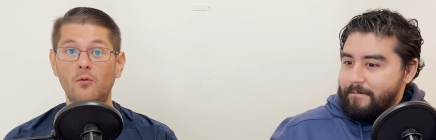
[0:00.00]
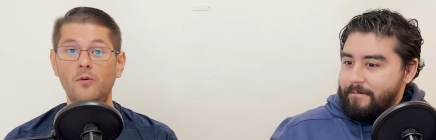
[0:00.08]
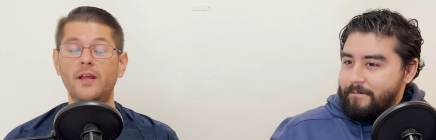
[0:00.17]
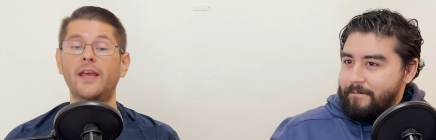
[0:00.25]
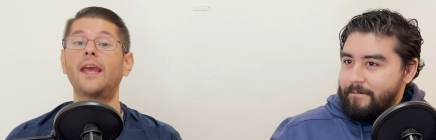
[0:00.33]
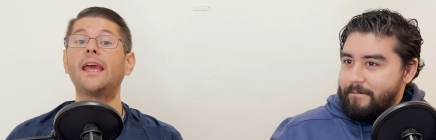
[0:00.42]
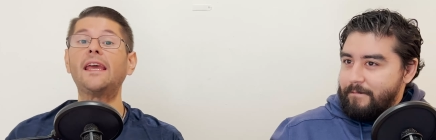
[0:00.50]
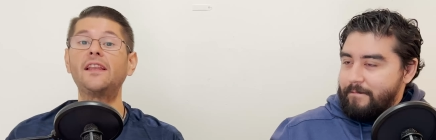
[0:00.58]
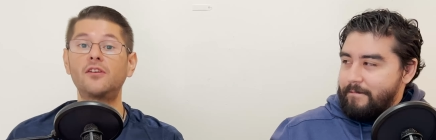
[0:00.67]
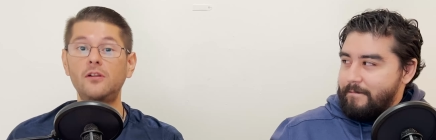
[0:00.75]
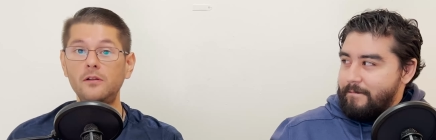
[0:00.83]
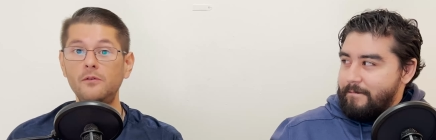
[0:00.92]
Speaker 1: warning,
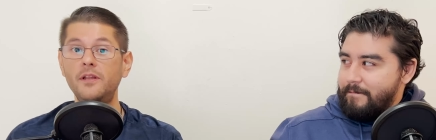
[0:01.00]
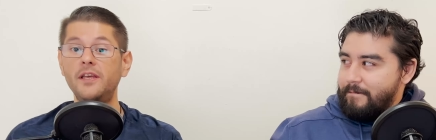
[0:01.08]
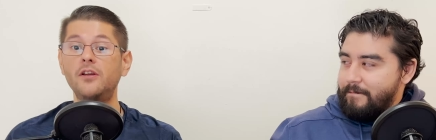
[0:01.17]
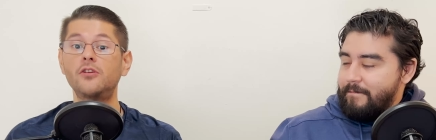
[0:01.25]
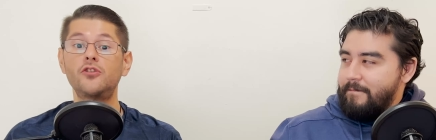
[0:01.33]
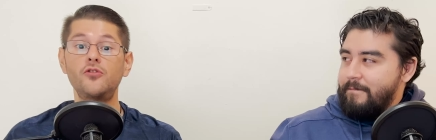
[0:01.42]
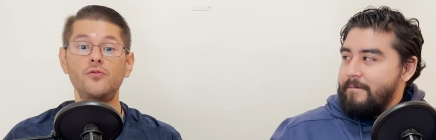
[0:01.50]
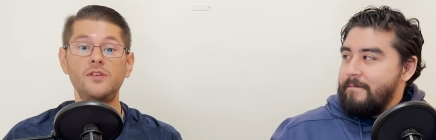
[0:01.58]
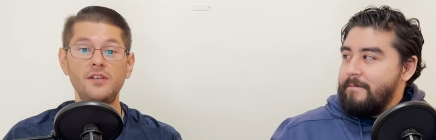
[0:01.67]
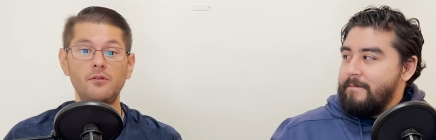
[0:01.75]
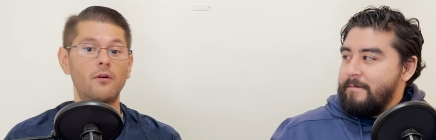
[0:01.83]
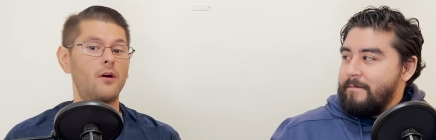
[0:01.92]
including to
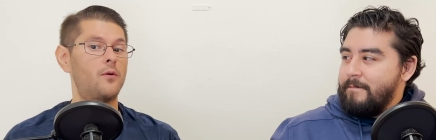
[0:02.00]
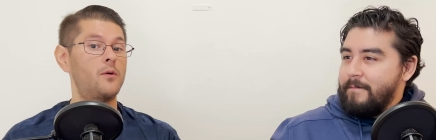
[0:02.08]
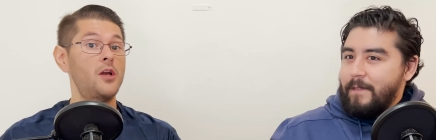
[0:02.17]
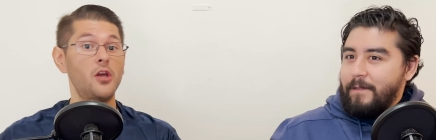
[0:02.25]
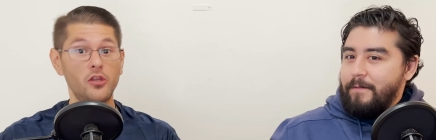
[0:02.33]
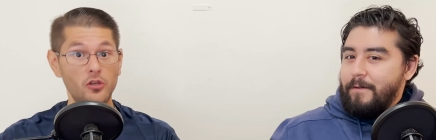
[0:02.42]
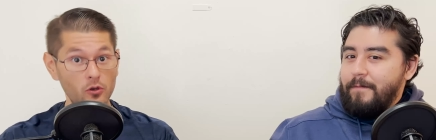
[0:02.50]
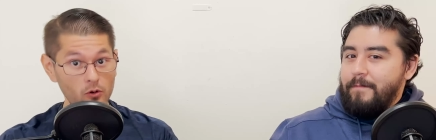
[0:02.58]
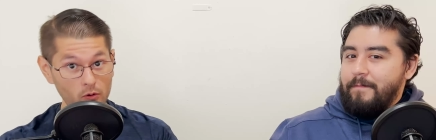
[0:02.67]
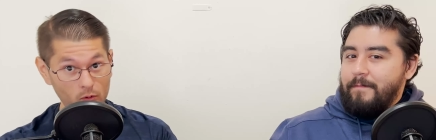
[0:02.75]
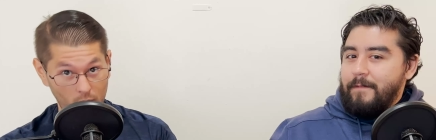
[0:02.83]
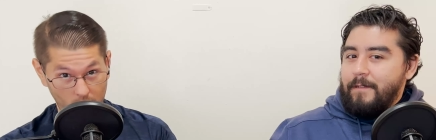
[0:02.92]
zero.
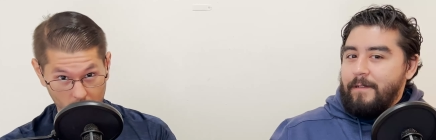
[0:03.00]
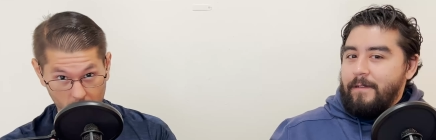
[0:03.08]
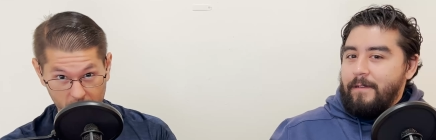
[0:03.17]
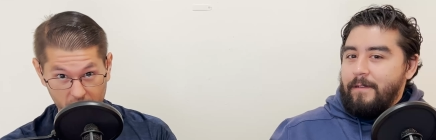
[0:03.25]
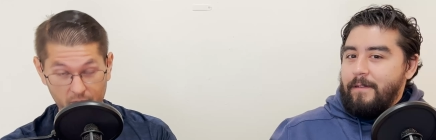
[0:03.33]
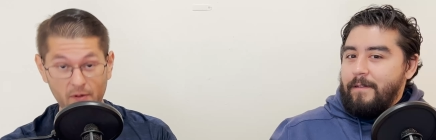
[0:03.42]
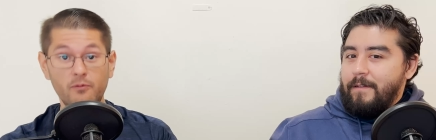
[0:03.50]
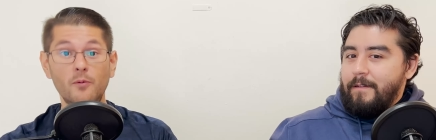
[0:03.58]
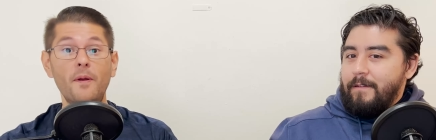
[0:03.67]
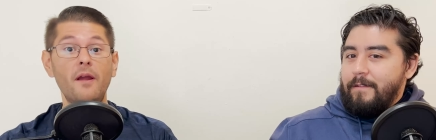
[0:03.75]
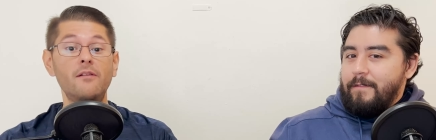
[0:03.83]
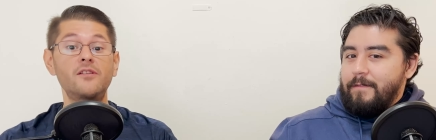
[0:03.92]
You should be
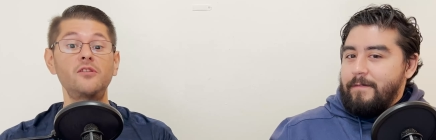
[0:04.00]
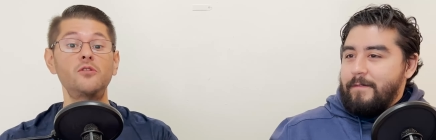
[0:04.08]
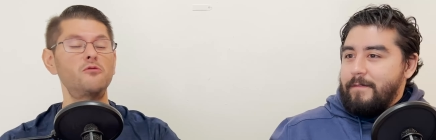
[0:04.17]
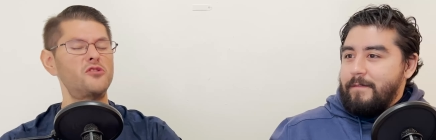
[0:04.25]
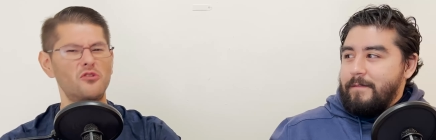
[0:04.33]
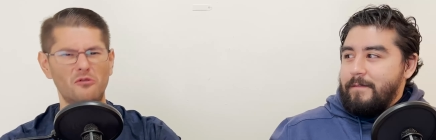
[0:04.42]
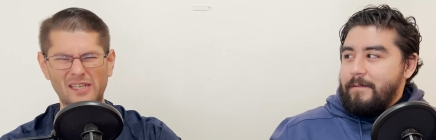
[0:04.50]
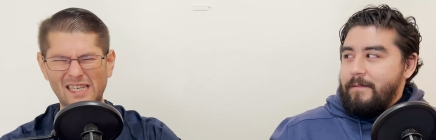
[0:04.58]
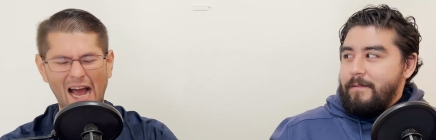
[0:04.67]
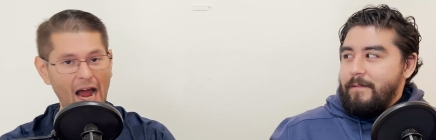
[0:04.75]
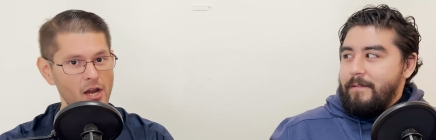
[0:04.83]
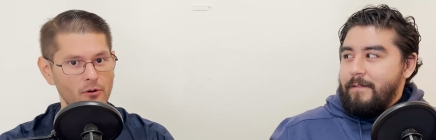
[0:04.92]
prepared to lose your
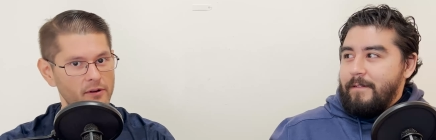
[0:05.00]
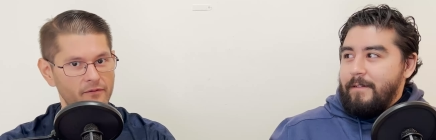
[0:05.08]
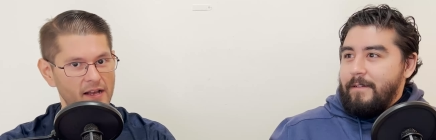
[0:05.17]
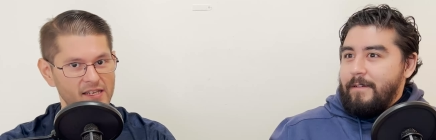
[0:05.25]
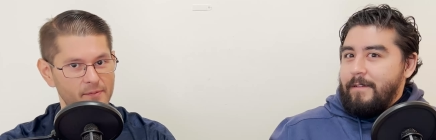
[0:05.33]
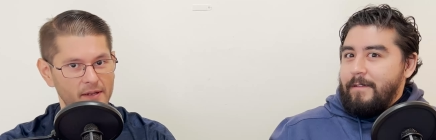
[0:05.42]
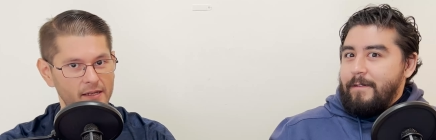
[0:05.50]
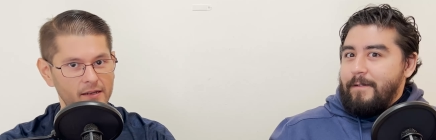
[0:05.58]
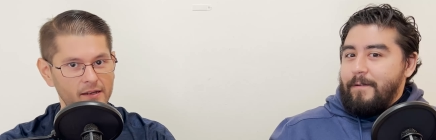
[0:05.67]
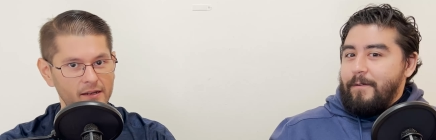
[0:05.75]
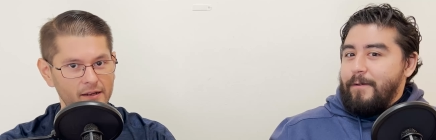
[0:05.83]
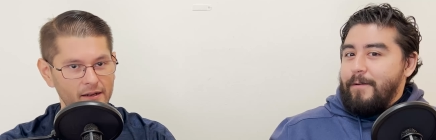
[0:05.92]
entire investment.
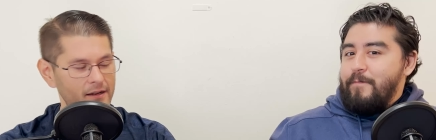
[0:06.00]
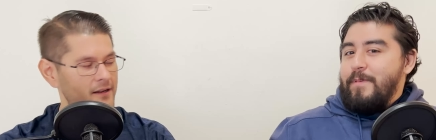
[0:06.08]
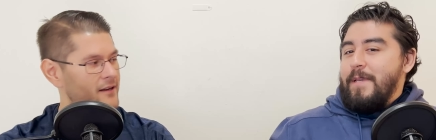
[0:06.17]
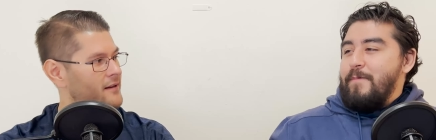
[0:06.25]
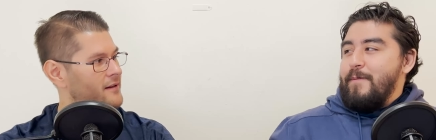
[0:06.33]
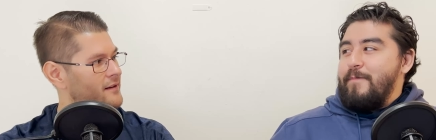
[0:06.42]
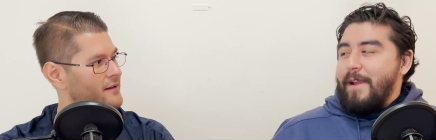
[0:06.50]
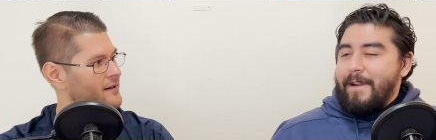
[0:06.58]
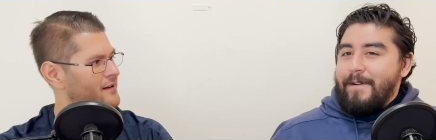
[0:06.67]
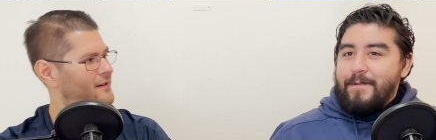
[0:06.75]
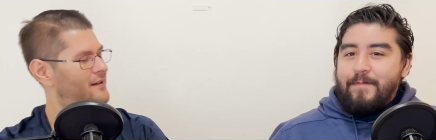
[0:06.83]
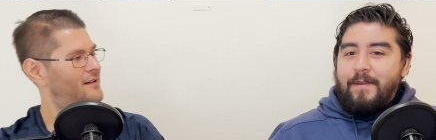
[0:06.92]
Speaker 2: Or be
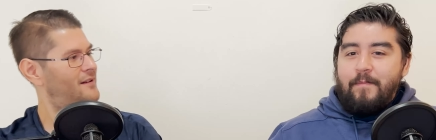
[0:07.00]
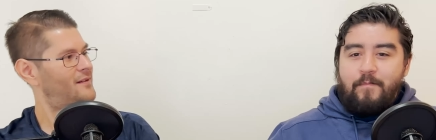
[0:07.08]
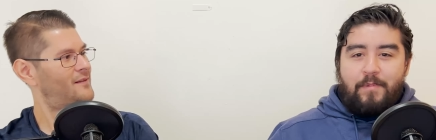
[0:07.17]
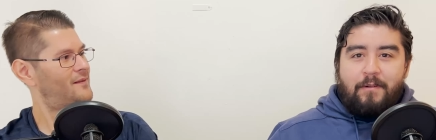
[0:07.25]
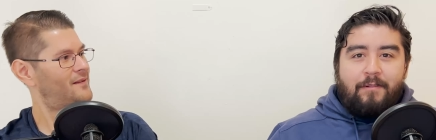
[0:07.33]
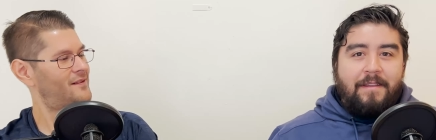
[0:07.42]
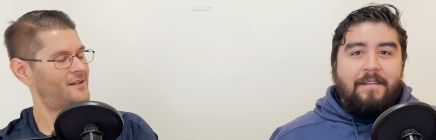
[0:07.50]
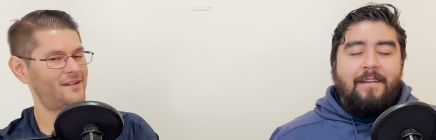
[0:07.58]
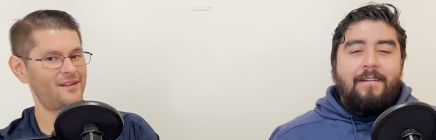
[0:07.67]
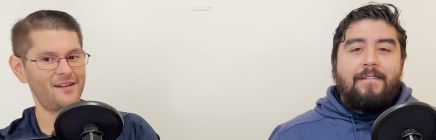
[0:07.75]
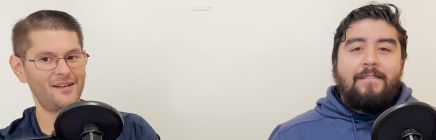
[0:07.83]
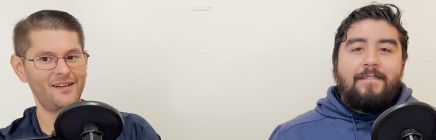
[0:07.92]
prepared to be
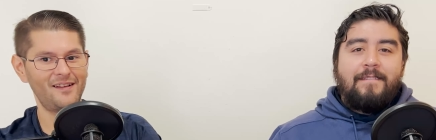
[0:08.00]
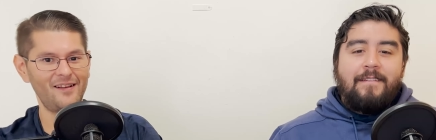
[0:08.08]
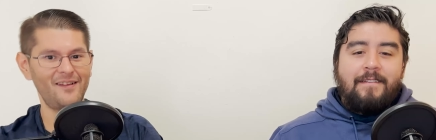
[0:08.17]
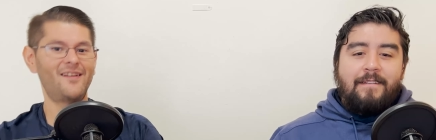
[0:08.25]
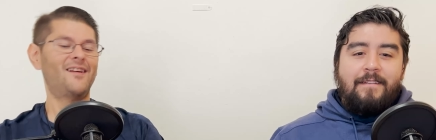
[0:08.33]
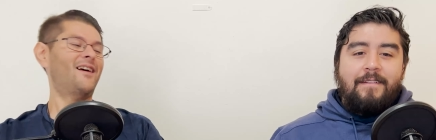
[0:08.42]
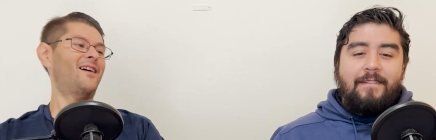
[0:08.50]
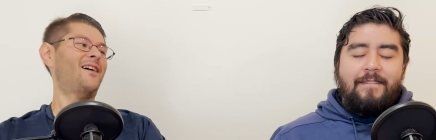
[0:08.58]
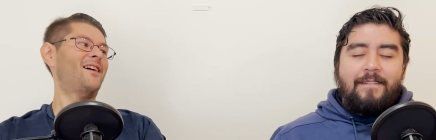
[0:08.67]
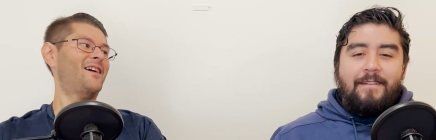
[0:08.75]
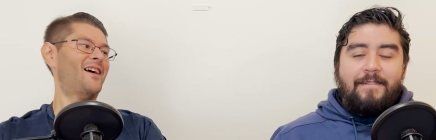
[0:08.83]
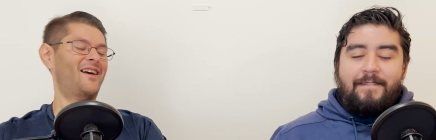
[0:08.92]
billionaires.
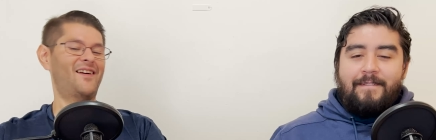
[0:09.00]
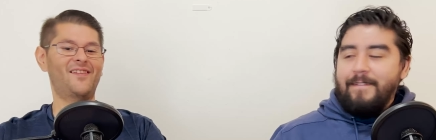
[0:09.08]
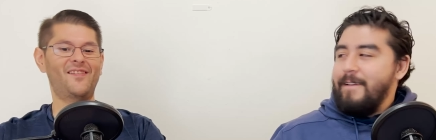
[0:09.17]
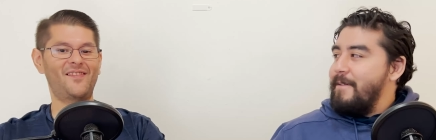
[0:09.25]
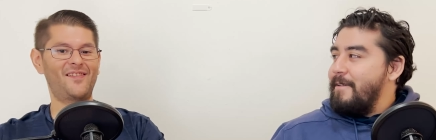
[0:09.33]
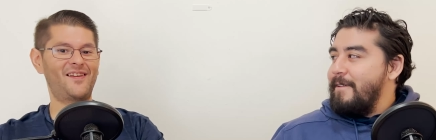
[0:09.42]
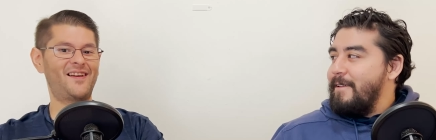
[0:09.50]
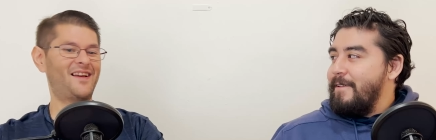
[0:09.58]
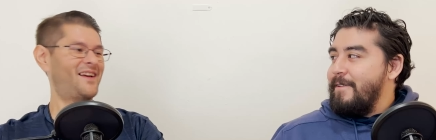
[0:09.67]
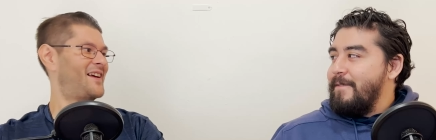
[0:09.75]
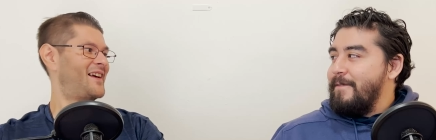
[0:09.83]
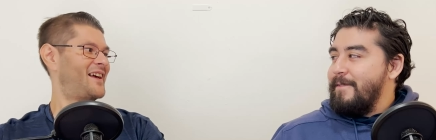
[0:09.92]
That's...
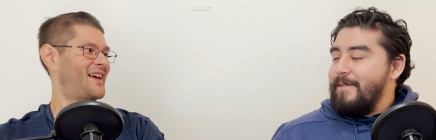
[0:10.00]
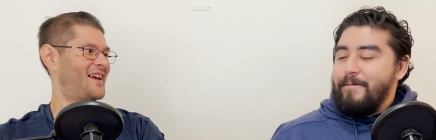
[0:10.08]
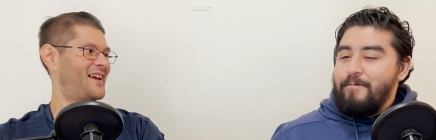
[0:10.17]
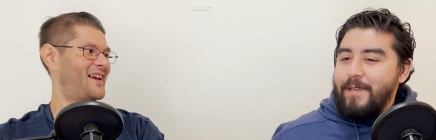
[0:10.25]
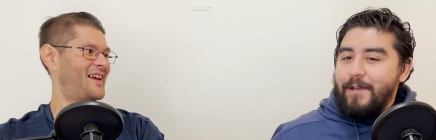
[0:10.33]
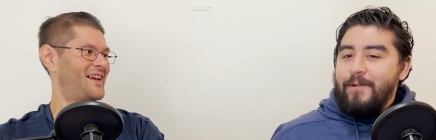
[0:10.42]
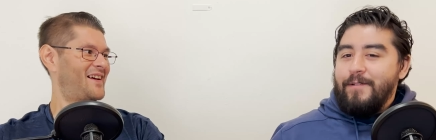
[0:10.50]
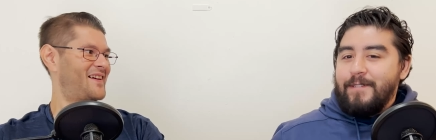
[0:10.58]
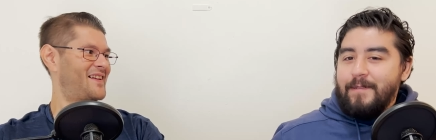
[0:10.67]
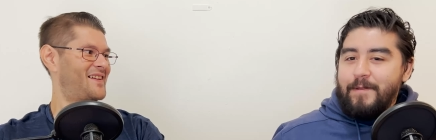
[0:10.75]
Bitcoin is going to